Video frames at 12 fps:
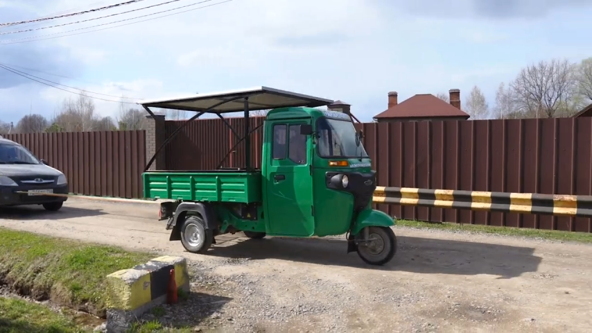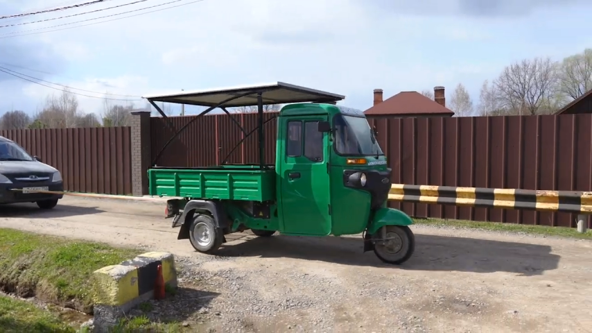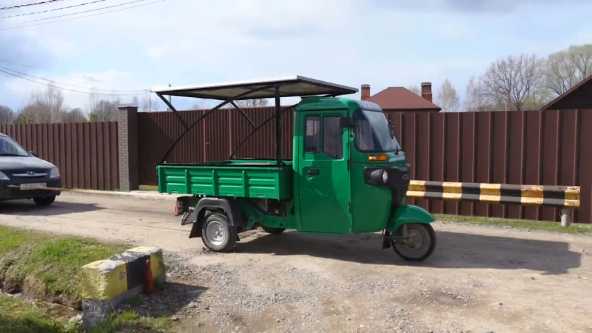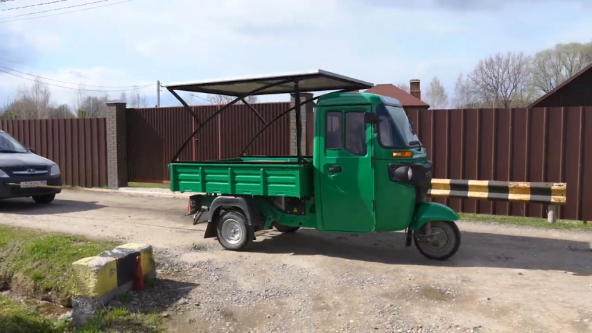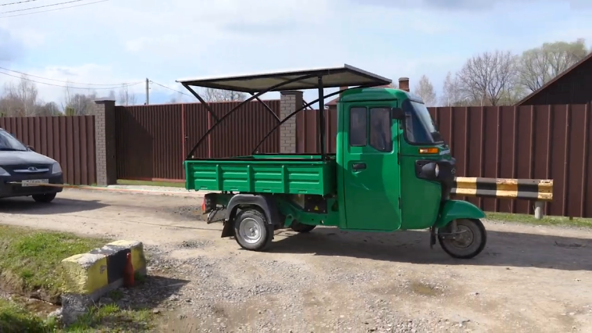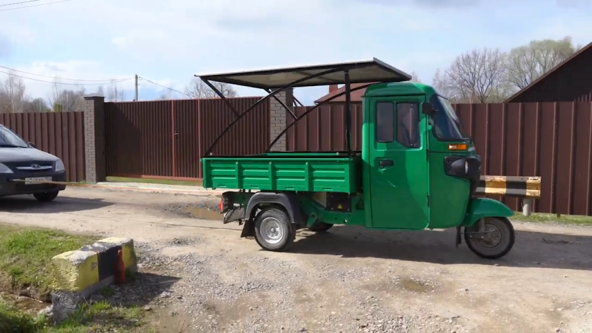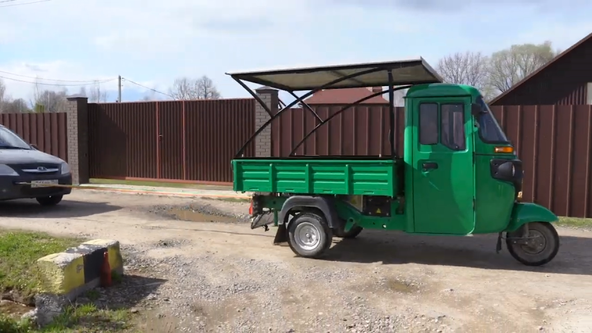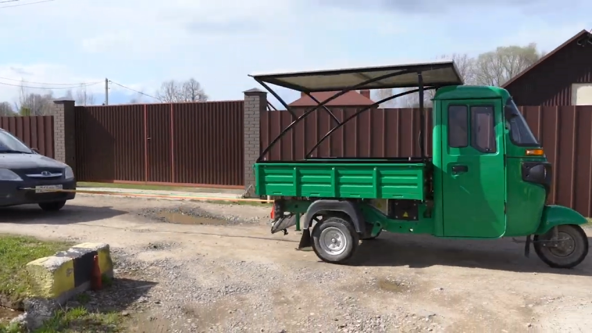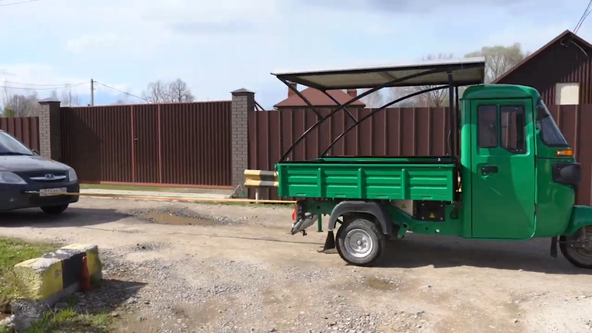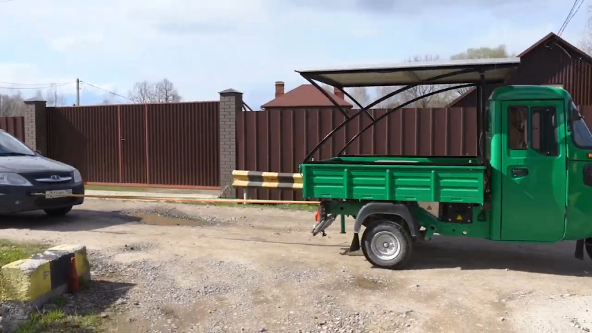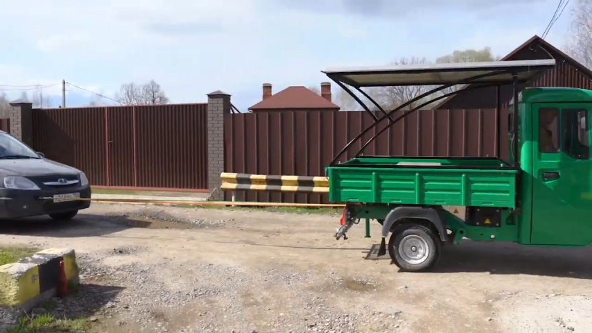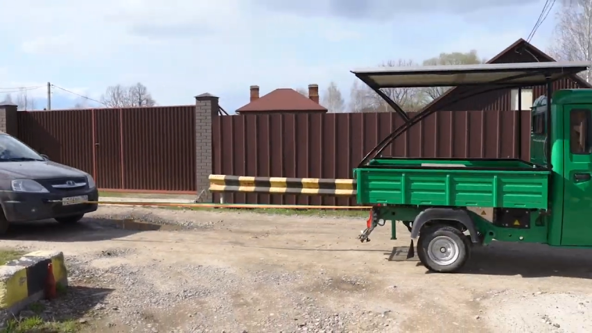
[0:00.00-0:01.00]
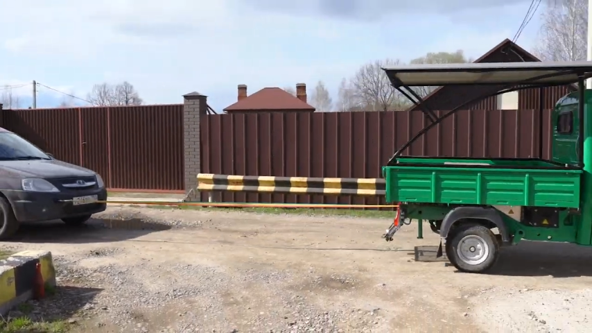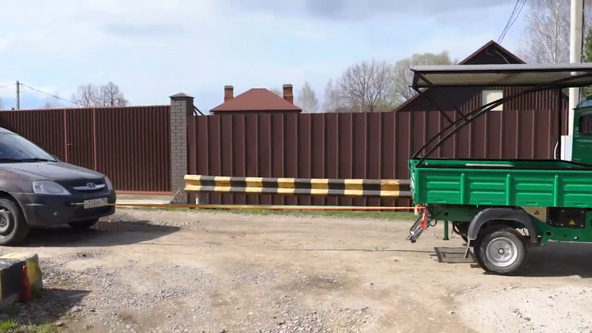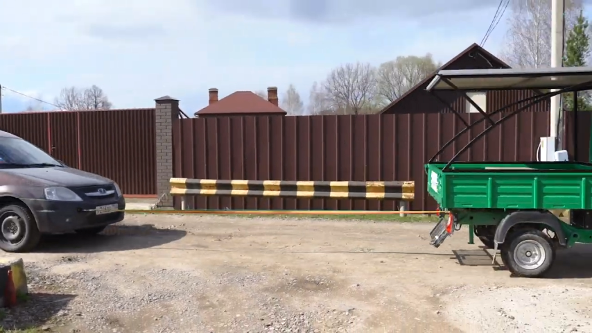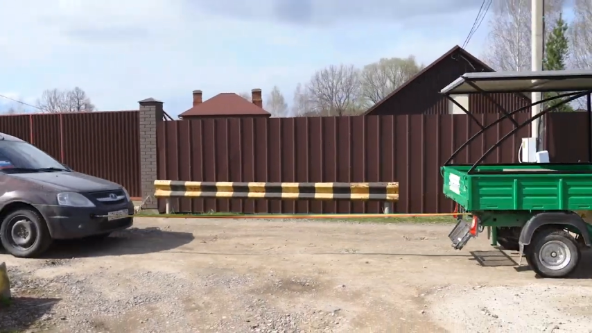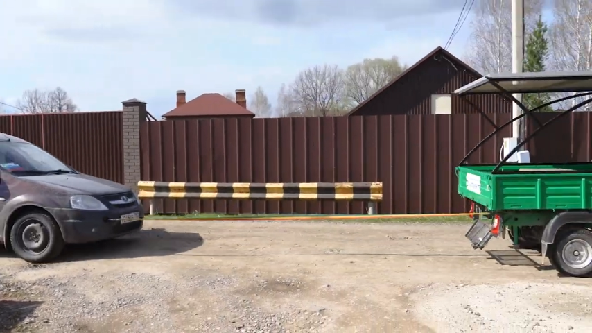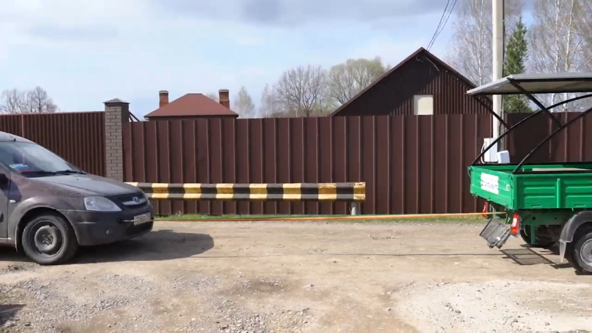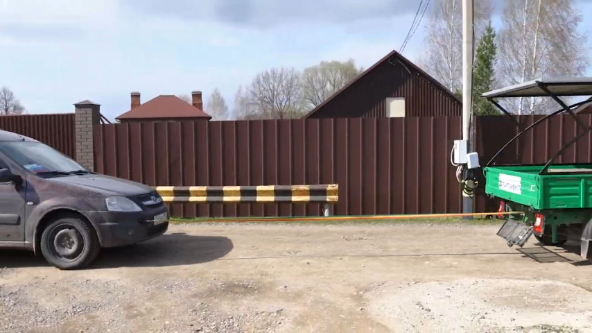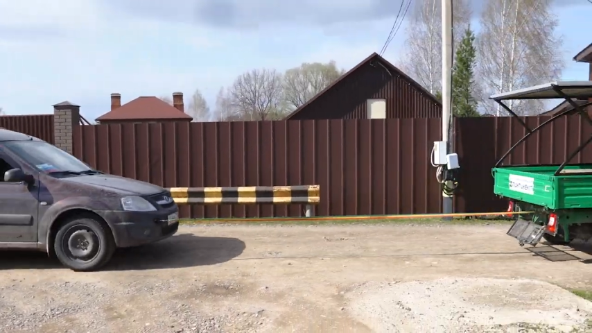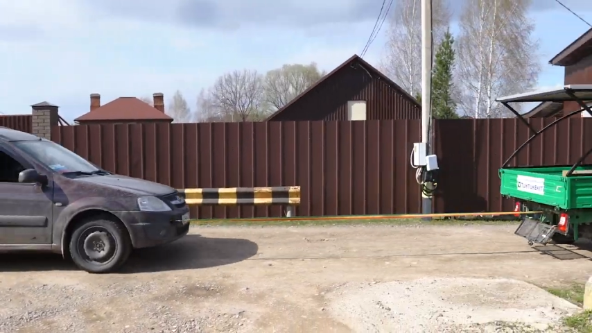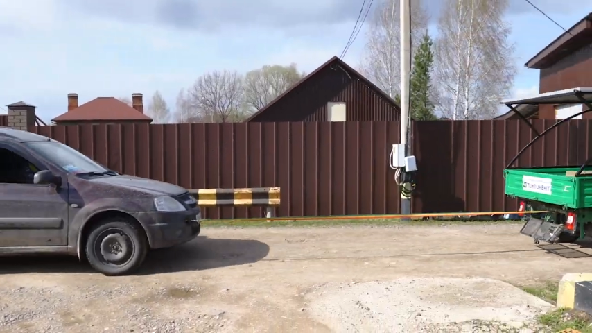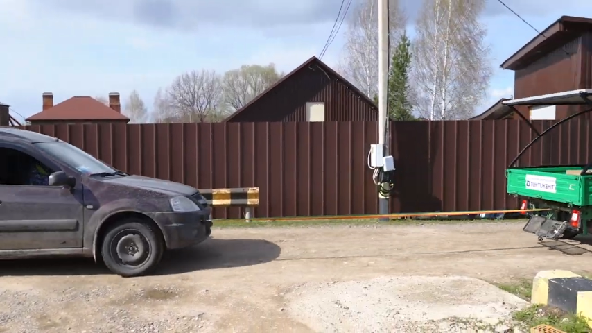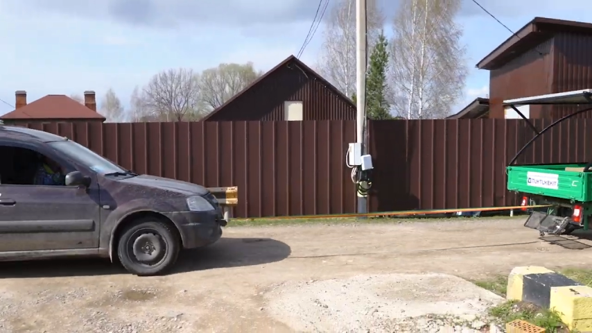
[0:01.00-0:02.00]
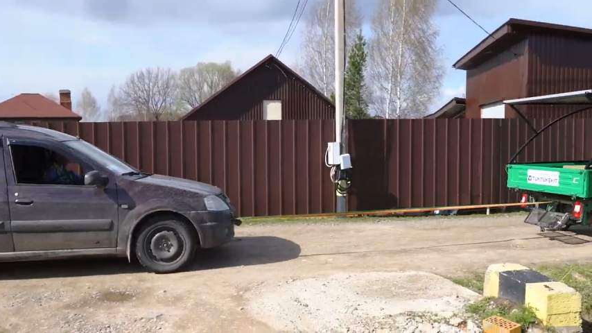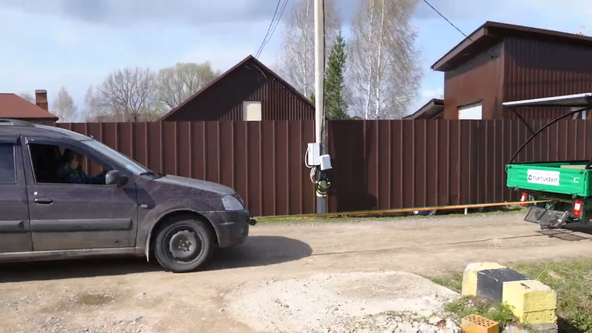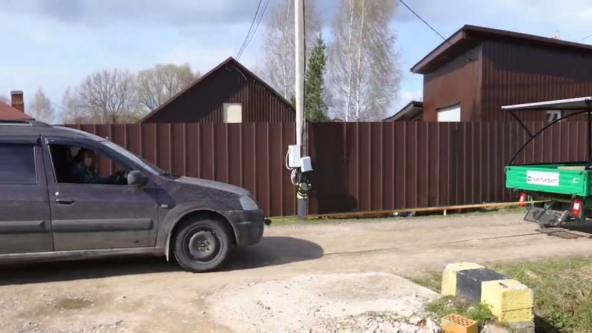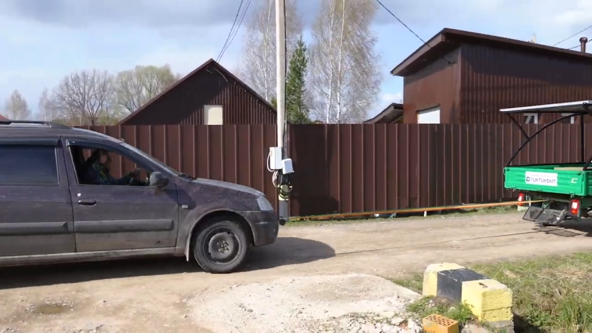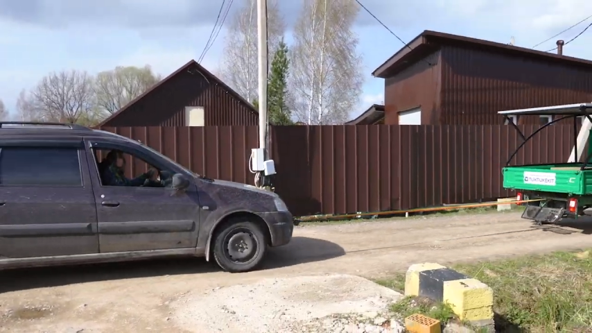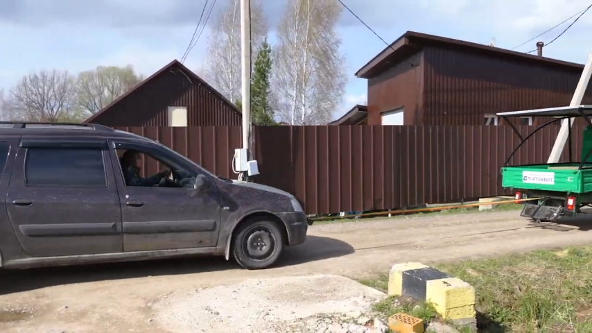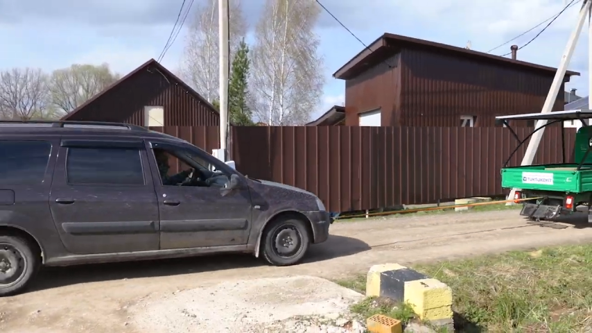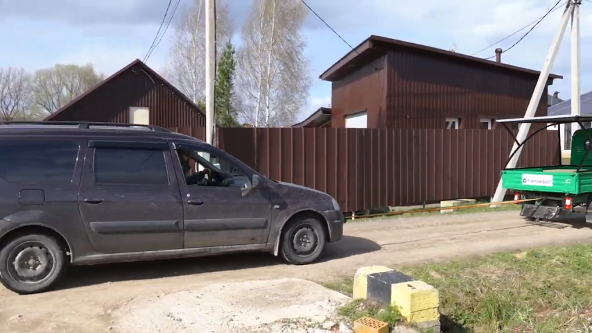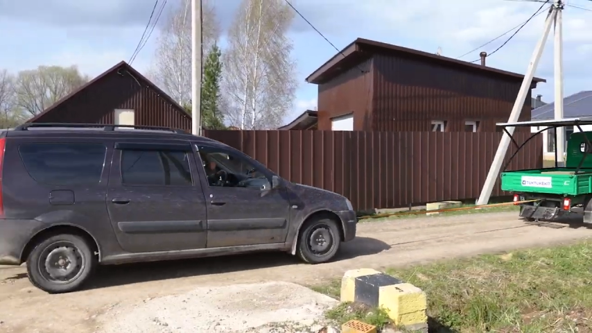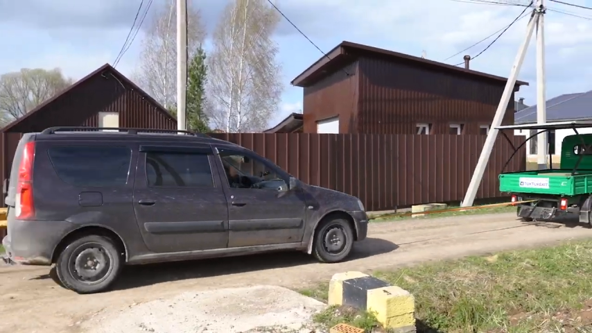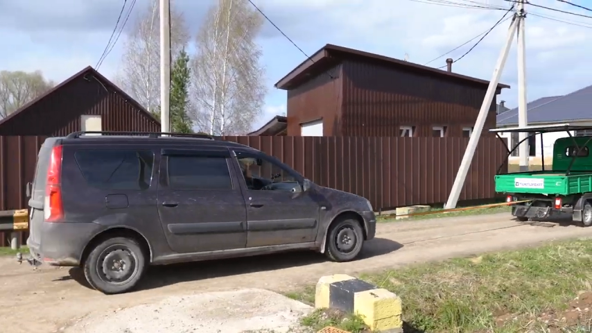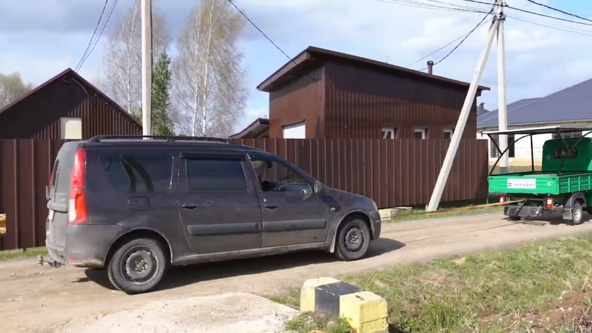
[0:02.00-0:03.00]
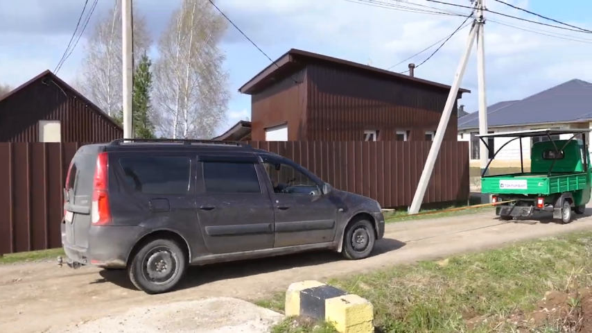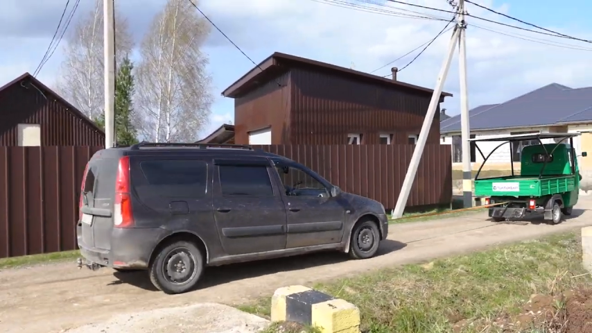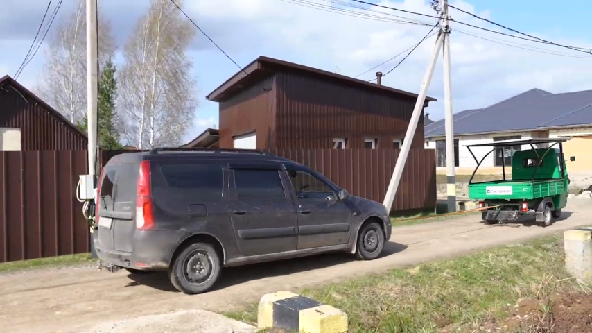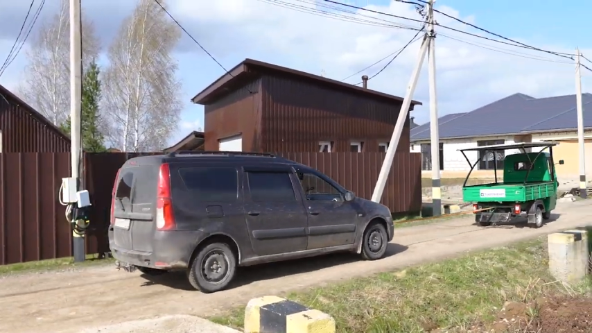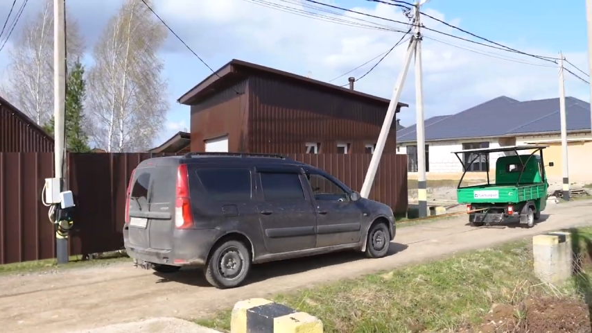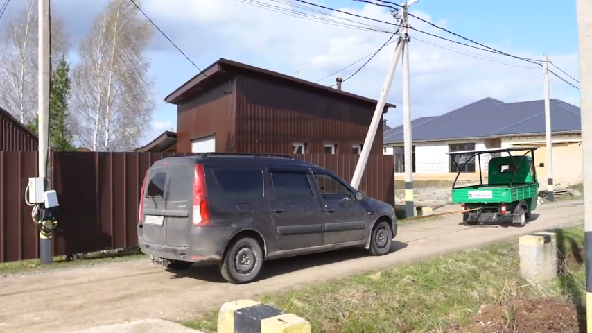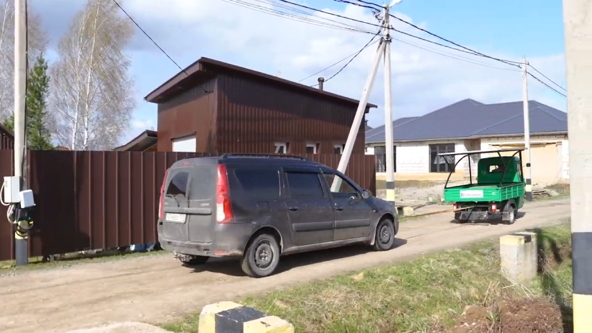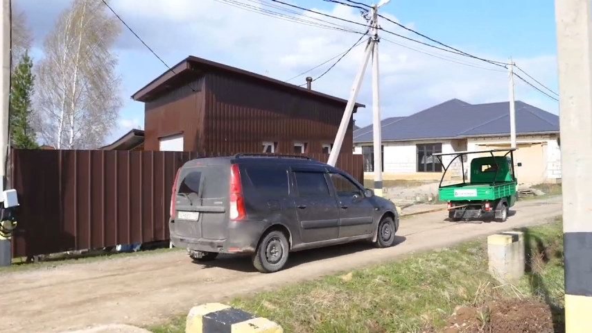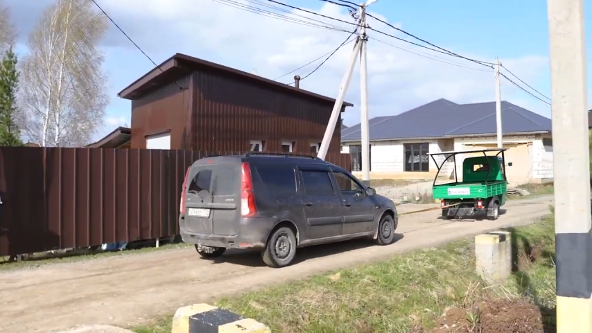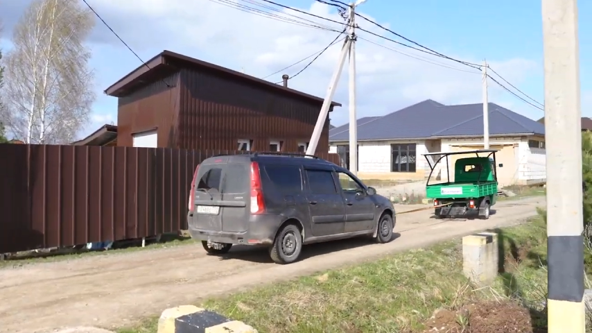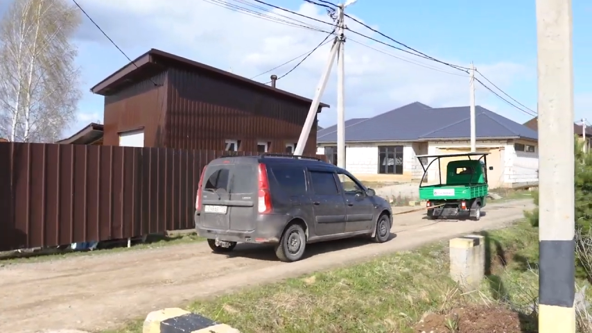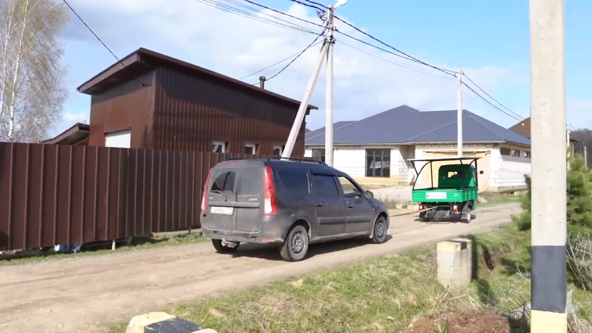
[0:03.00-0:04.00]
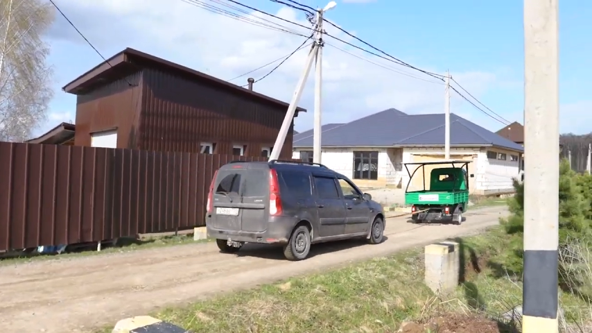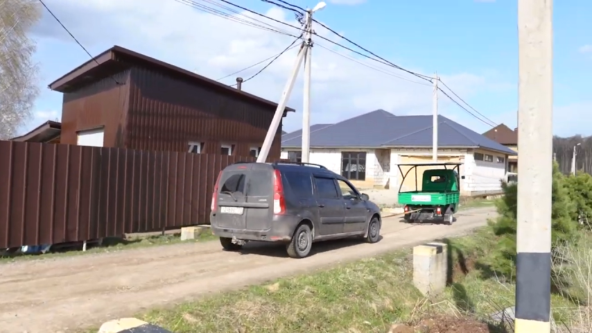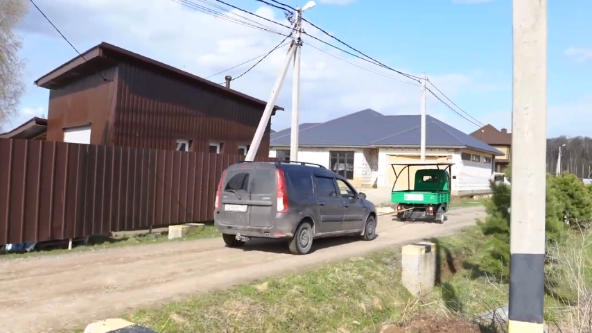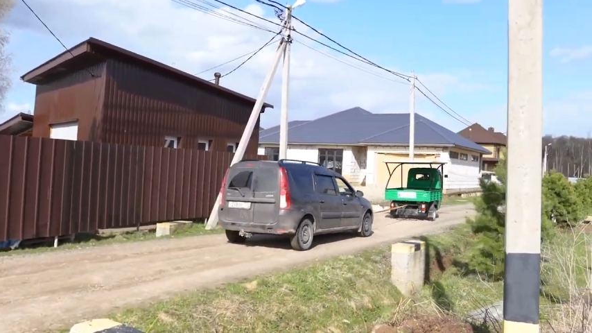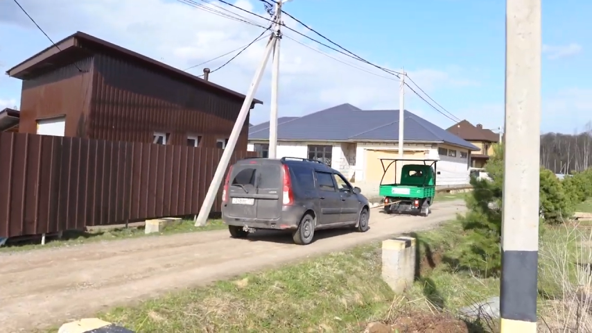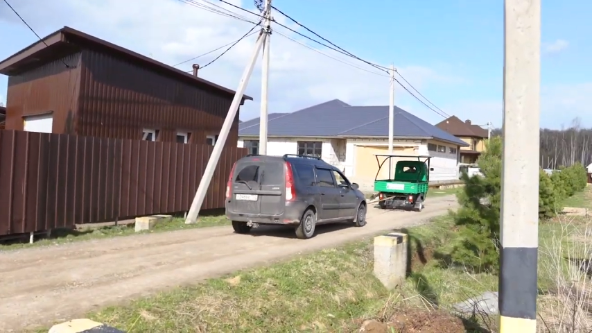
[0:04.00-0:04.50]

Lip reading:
(no speaker visible)